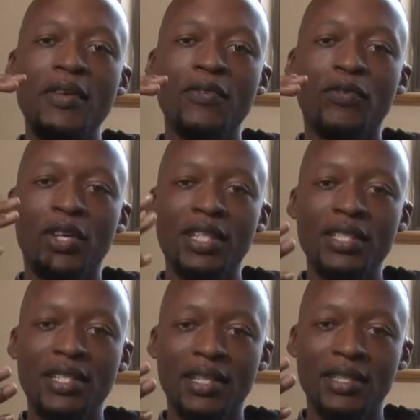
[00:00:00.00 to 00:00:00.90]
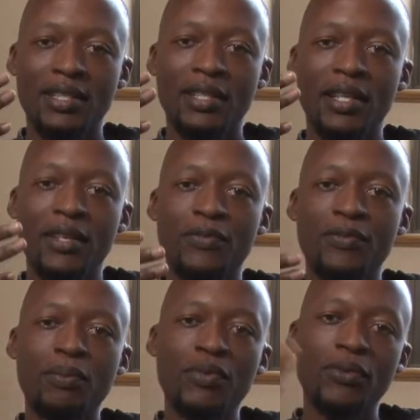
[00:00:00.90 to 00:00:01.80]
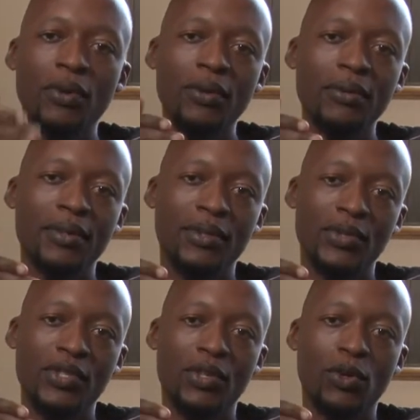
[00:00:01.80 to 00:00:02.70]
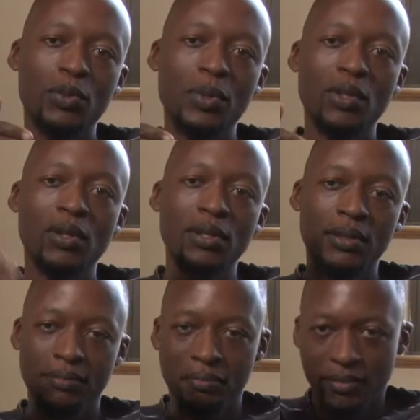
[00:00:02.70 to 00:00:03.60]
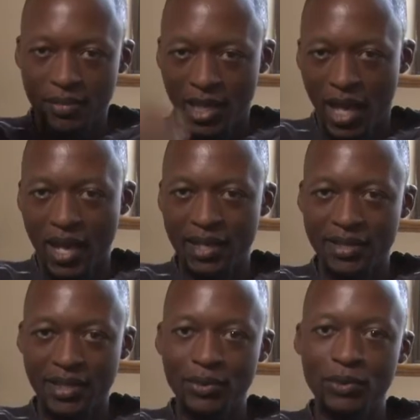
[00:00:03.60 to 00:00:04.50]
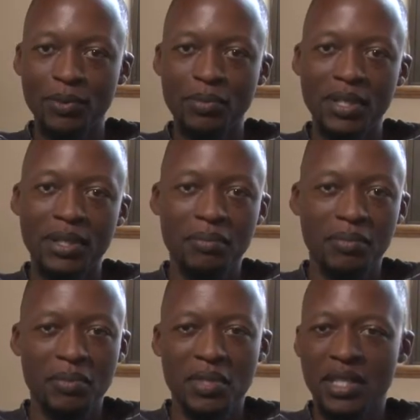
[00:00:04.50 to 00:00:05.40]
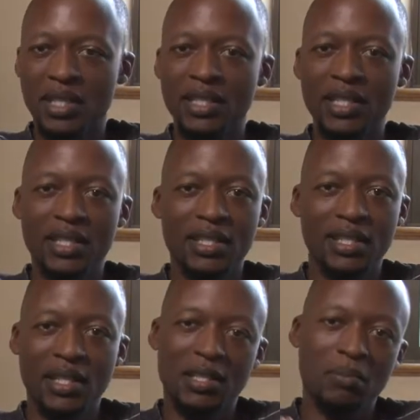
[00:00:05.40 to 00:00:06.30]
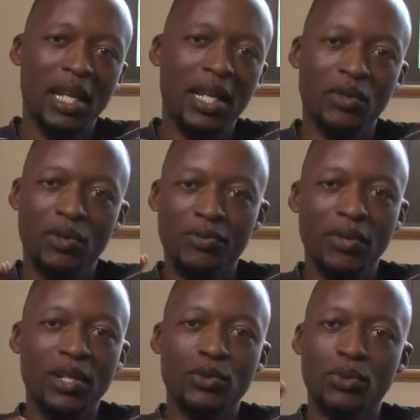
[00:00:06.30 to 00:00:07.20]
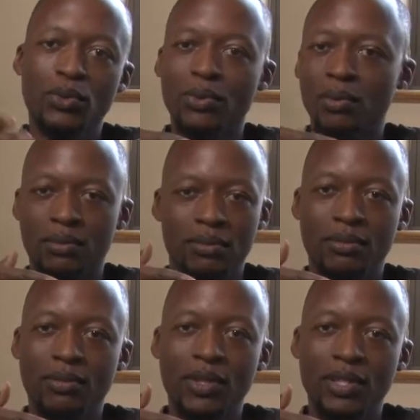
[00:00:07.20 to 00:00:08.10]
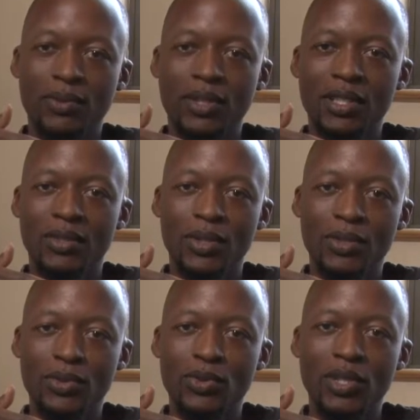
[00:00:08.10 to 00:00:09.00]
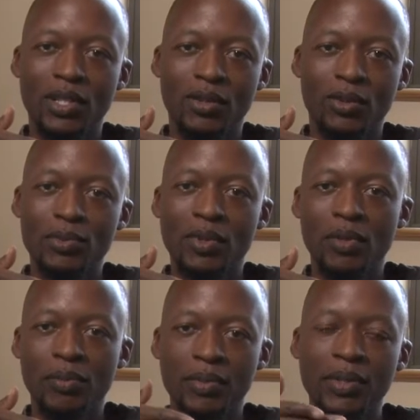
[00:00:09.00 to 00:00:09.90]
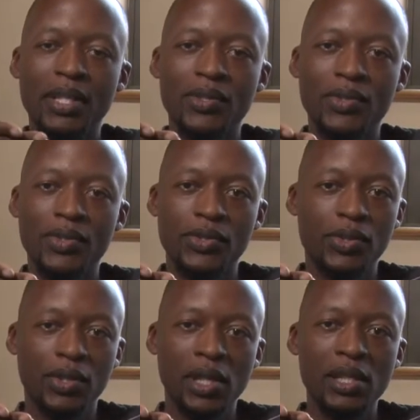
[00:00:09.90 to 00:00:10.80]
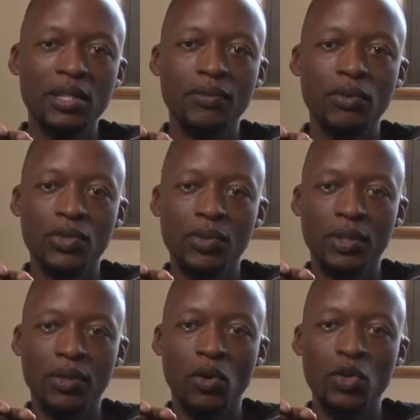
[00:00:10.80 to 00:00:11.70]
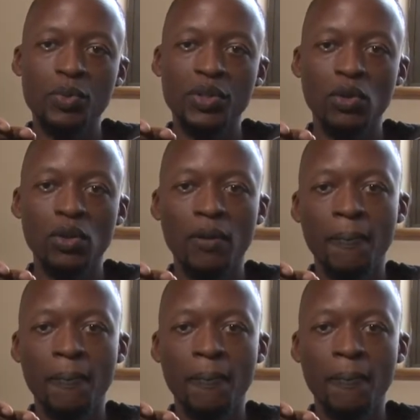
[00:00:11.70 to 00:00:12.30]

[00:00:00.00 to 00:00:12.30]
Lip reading: for instance, if before he was in the hospital, the current scene would be, maybe he'd just explain or refer to what he was doing in the hospital. Maybe there's a relative who's in hospital,